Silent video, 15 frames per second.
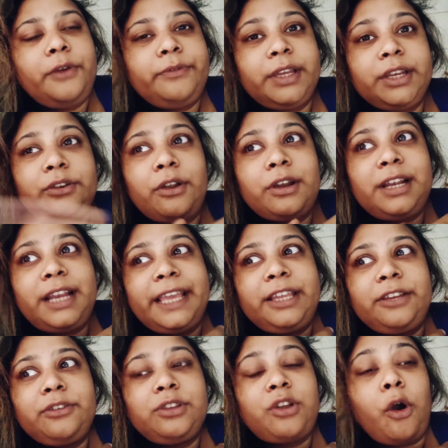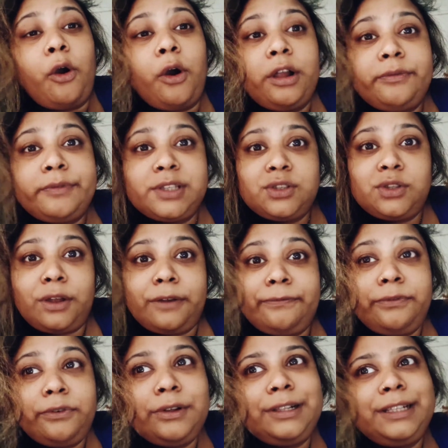We are not like, you know, the hall was not
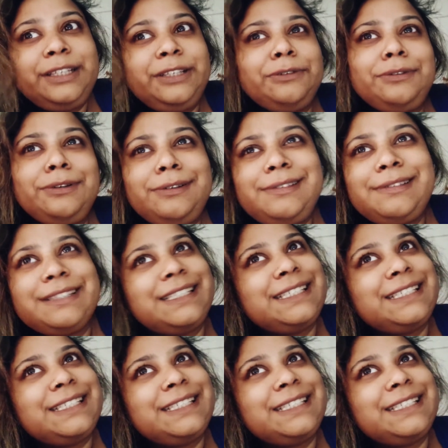full, you know,